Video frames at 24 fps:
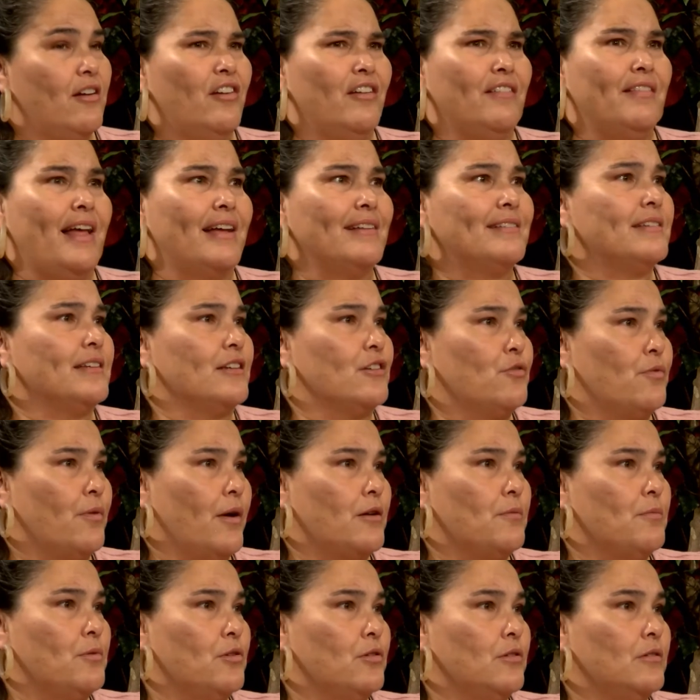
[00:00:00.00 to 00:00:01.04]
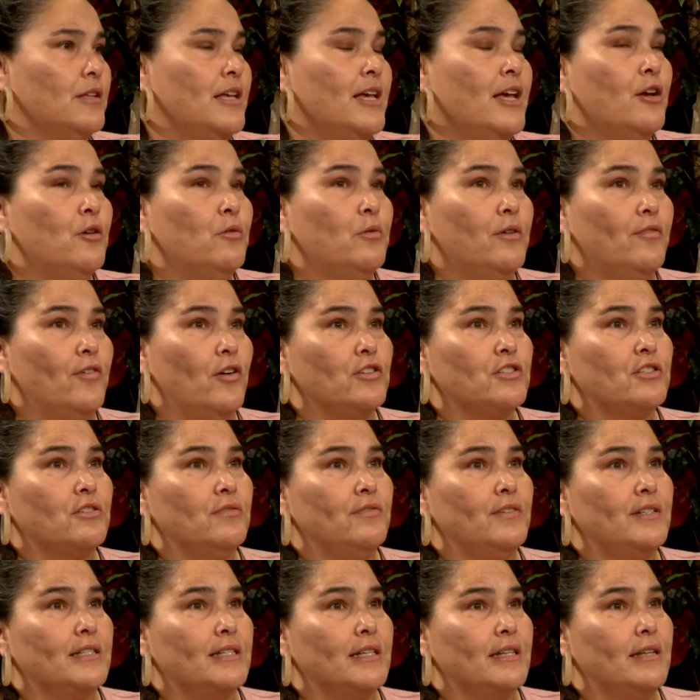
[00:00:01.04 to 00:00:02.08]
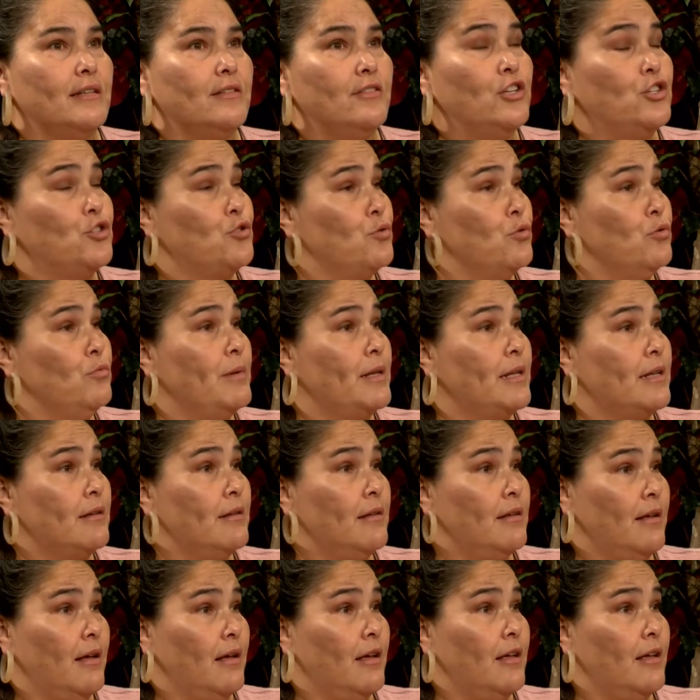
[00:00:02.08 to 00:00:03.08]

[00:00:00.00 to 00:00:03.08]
and that's incredible. We've also visited the Truman